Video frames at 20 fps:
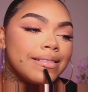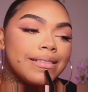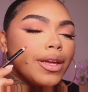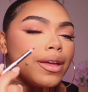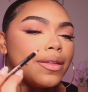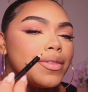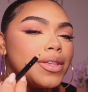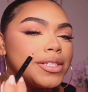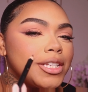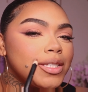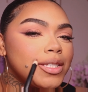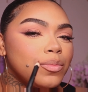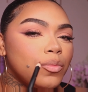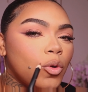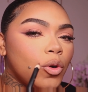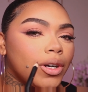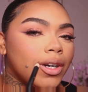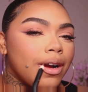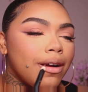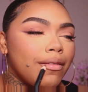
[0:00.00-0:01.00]
And this is
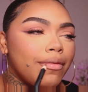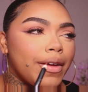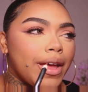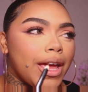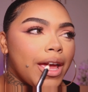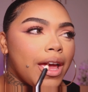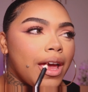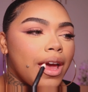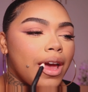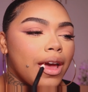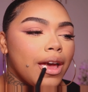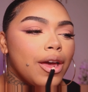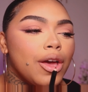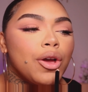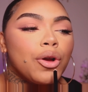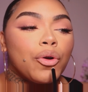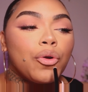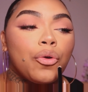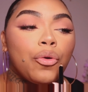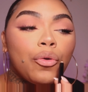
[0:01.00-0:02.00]
more of a
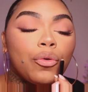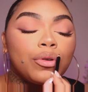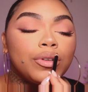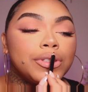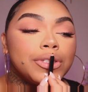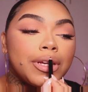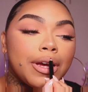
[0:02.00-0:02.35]
cool